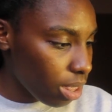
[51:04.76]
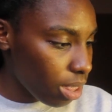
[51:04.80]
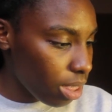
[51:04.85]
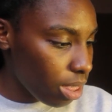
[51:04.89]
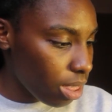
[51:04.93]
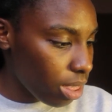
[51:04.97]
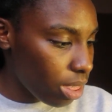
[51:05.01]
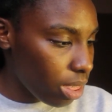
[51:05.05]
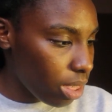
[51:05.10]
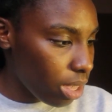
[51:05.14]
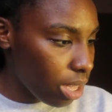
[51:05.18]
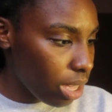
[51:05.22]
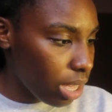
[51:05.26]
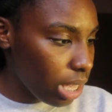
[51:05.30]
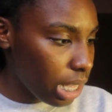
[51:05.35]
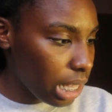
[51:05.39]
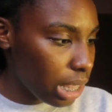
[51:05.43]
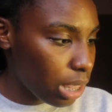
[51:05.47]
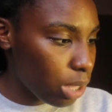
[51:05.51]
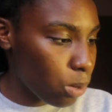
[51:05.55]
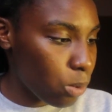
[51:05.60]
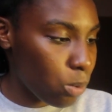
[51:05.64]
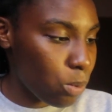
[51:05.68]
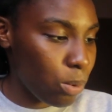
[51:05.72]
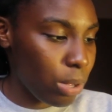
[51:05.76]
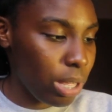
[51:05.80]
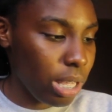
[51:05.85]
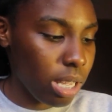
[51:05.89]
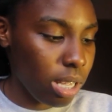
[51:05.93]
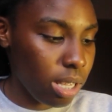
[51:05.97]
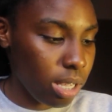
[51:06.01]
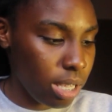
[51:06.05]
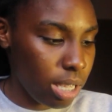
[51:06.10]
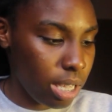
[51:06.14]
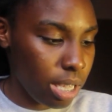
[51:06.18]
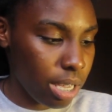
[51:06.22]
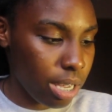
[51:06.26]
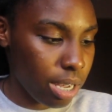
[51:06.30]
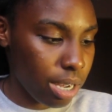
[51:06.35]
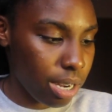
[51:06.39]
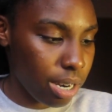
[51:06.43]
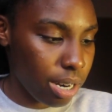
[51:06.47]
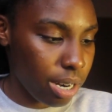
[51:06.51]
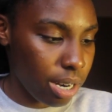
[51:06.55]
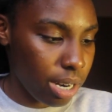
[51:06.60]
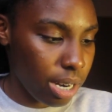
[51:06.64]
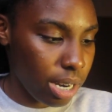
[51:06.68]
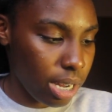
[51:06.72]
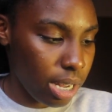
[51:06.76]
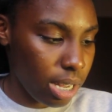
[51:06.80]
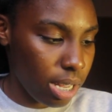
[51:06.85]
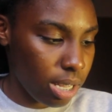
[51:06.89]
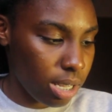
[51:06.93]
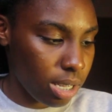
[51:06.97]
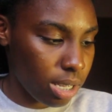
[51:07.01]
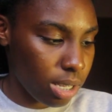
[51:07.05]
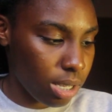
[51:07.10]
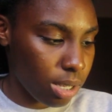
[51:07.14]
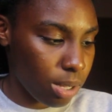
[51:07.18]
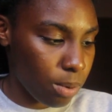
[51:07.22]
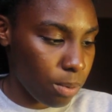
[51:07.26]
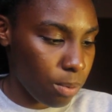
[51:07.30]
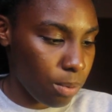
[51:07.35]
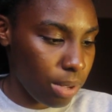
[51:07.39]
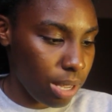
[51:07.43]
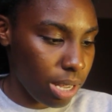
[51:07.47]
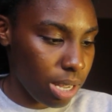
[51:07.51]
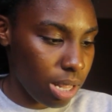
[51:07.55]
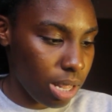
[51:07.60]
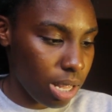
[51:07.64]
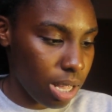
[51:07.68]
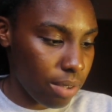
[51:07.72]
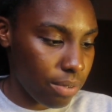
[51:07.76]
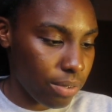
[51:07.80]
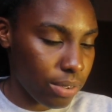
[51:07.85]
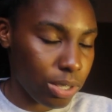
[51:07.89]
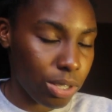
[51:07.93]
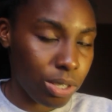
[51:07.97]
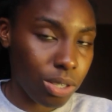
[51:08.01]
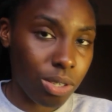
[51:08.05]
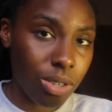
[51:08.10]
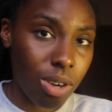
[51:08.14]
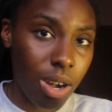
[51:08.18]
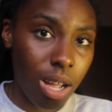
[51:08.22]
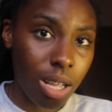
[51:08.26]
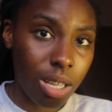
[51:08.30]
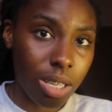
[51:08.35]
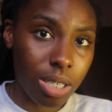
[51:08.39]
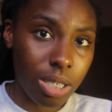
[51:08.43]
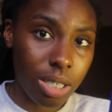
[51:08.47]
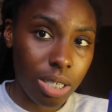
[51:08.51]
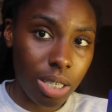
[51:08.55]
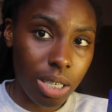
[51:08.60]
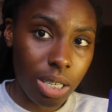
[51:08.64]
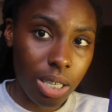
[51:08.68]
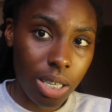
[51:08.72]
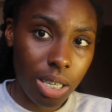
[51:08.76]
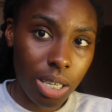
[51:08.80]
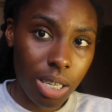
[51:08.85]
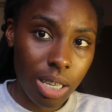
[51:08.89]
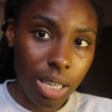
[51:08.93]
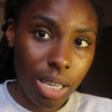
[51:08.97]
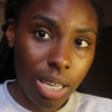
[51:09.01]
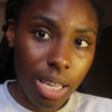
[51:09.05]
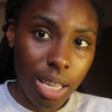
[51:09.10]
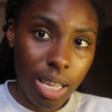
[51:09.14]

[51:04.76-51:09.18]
the wheel here is the wheel of astrology.